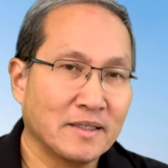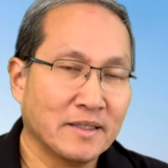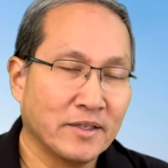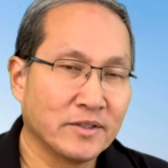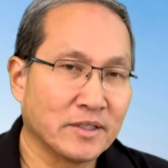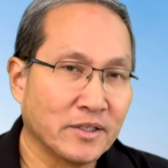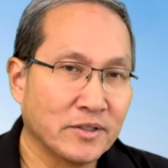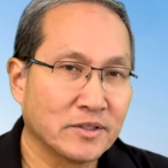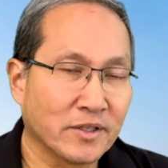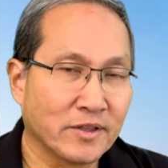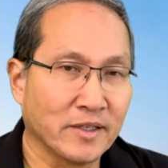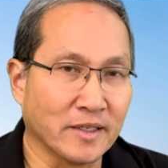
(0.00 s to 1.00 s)
Here's
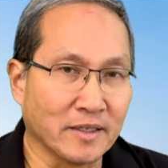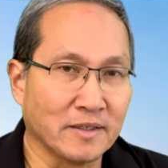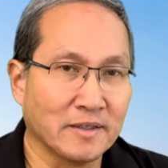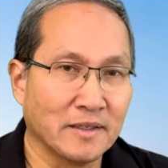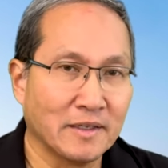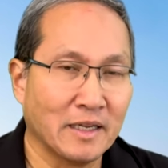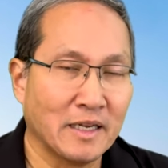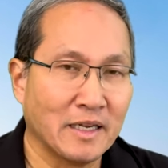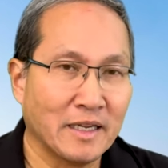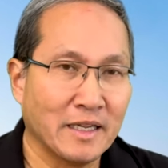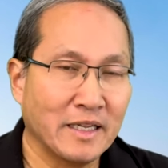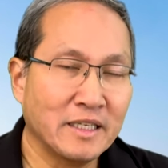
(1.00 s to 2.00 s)
the thing.
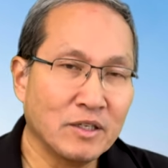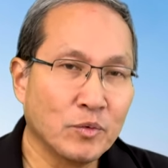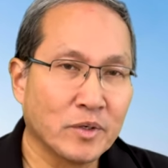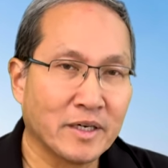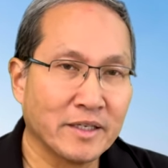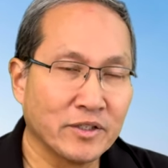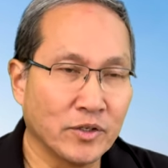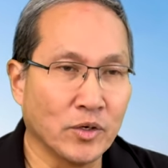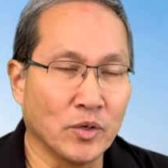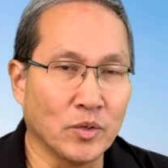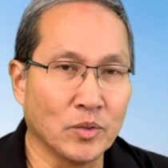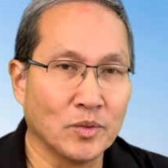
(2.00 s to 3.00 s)
Anywhere I
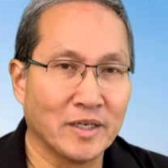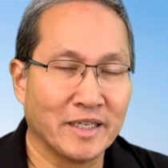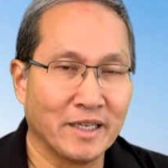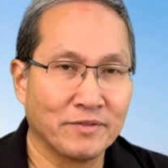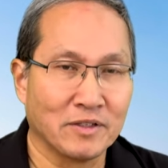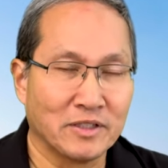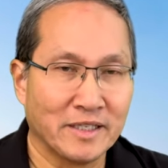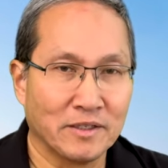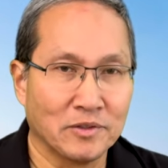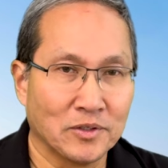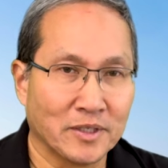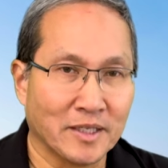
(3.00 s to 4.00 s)
go, I have to take
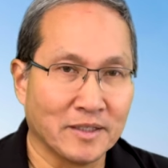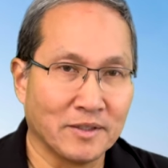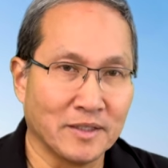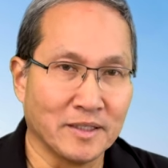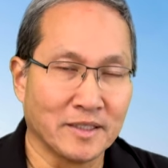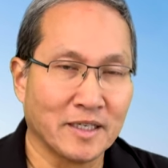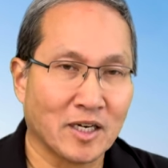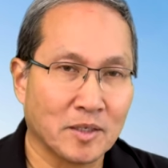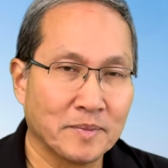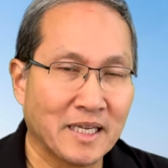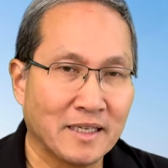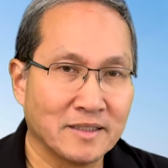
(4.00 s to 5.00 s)
a look at the
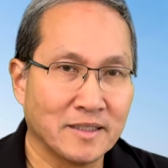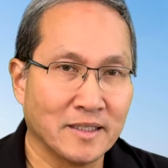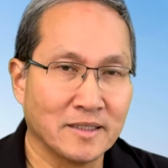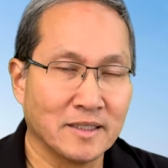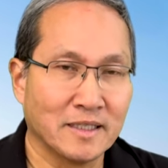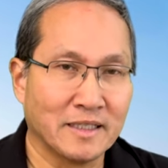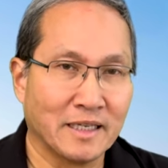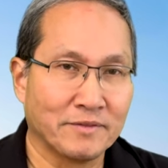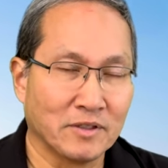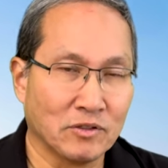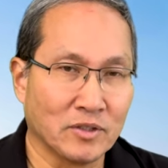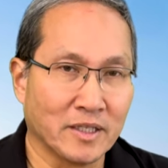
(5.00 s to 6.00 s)
carb content, and I have
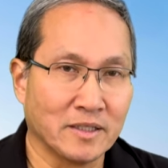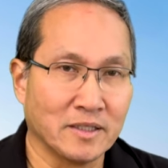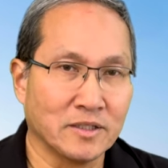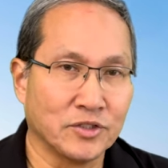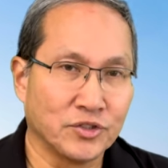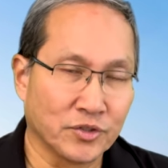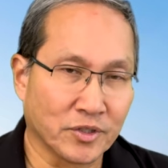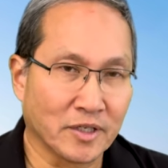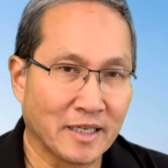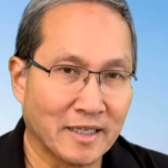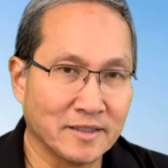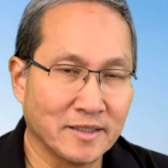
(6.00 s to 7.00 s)
to look at the sugar
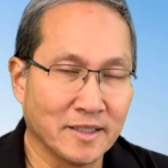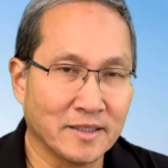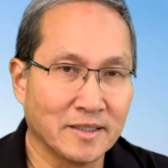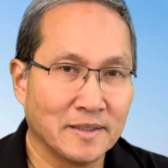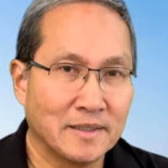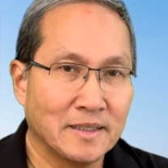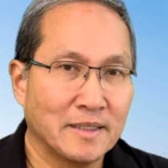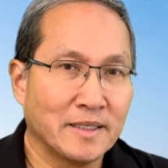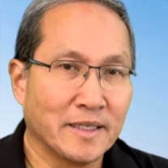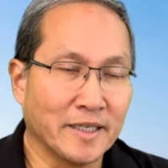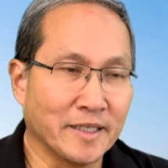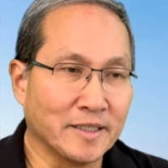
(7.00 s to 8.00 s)
content.
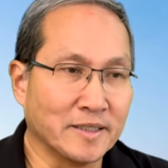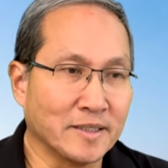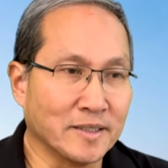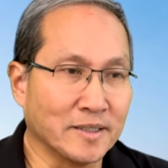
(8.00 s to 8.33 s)
And